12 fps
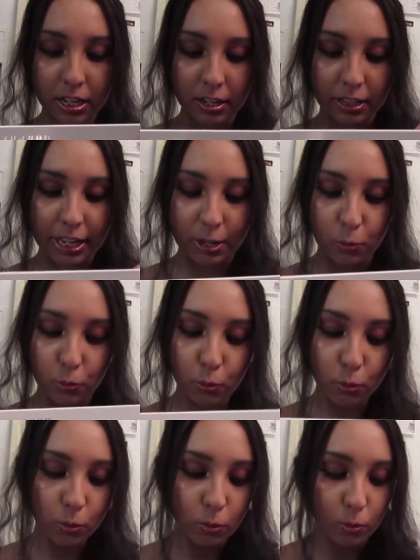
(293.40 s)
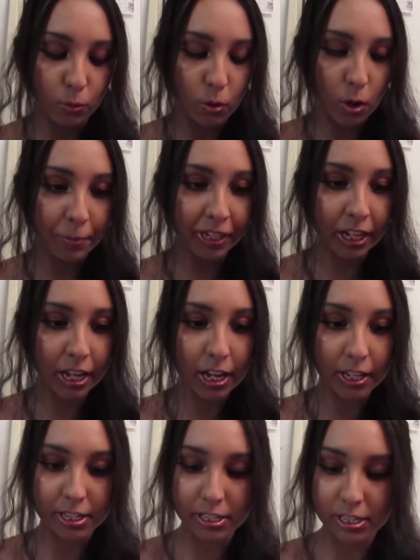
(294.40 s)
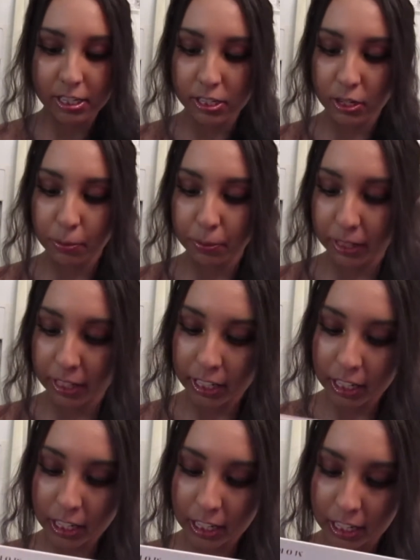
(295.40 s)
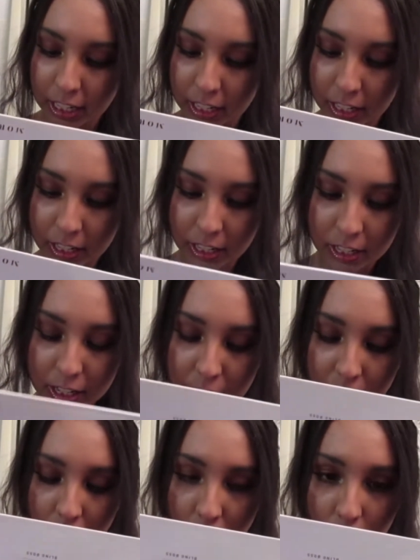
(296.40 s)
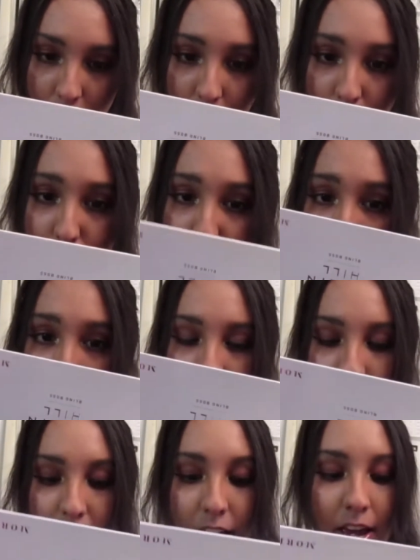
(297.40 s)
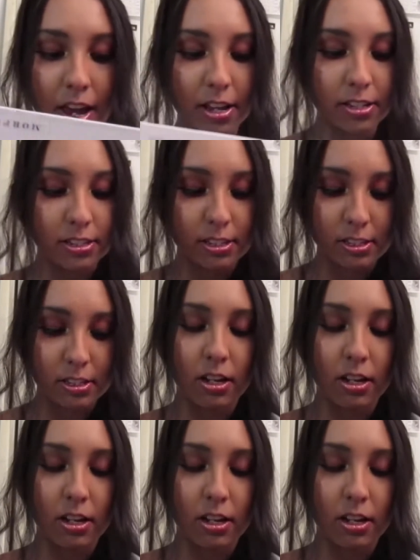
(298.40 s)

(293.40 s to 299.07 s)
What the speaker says: Okay, ooh, oh my god, this is so pretty. Oh my goodness.